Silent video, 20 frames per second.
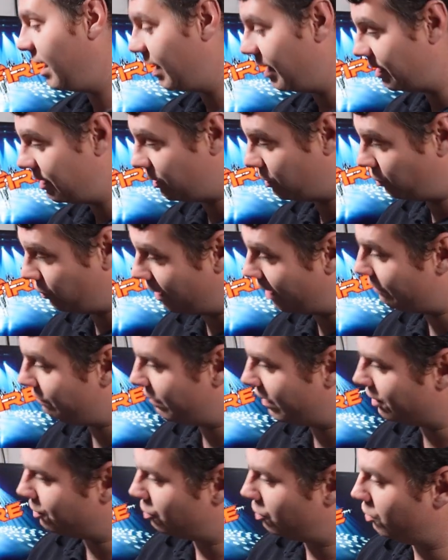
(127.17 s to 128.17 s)
It's a great
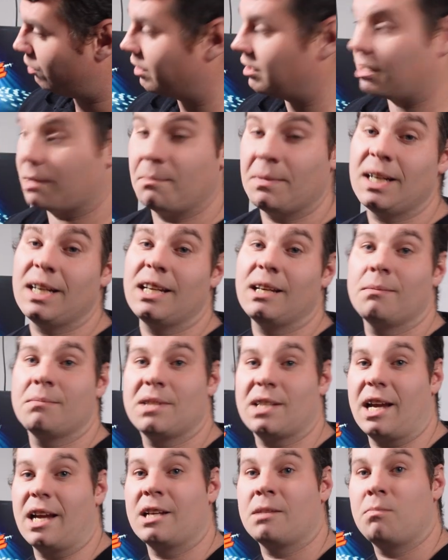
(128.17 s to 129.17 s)
fixture. It's a
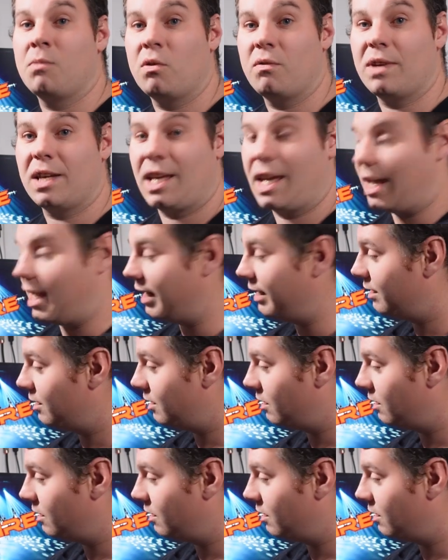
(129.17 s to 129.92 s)
medium-sized moving head,